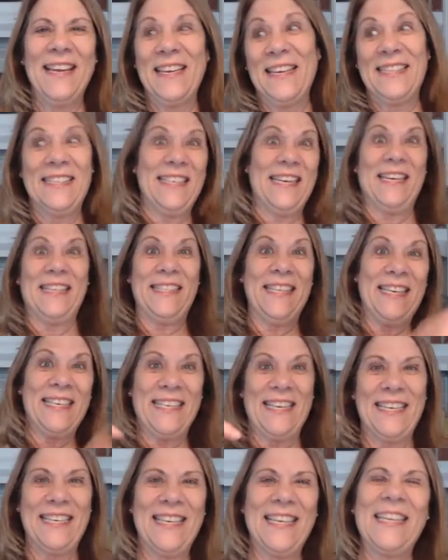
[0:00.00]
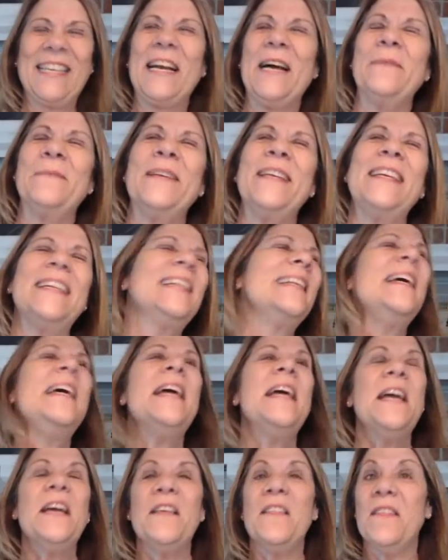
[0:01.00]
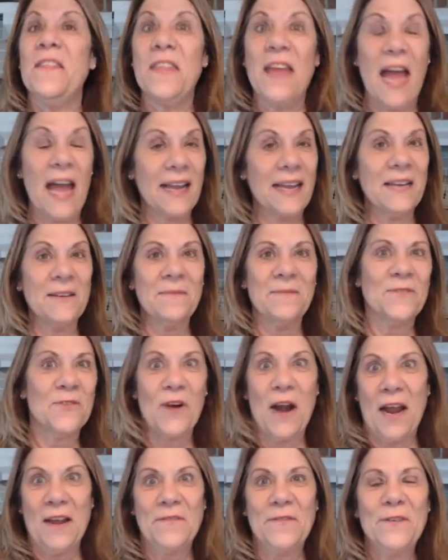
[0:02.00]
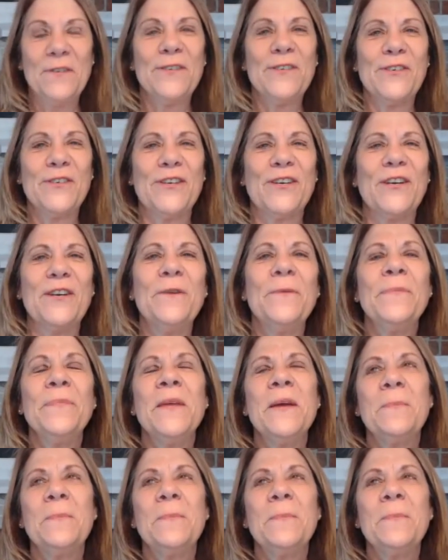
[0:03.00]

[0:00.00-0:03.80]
you see a ding ding ding coming in. That can drive you, sure.